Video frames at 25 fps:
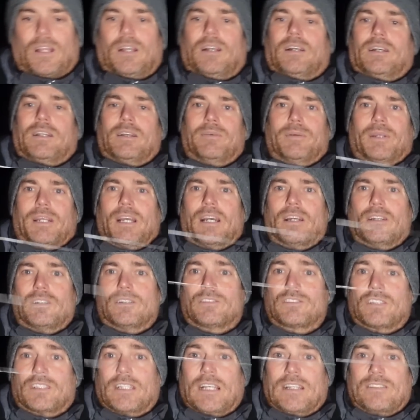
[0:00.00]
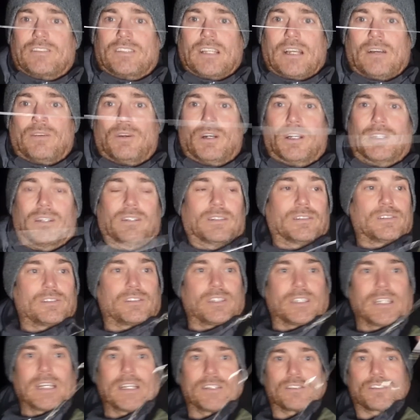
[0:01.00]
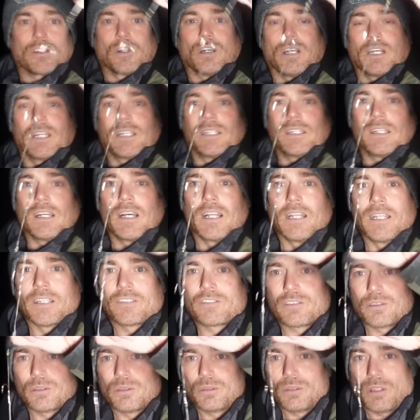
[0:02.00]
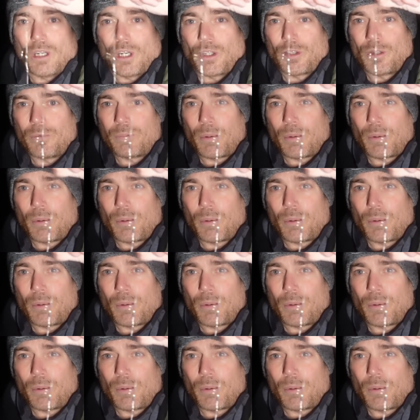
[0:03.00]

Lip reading: There we go, so that's that one. So that's got a little, on the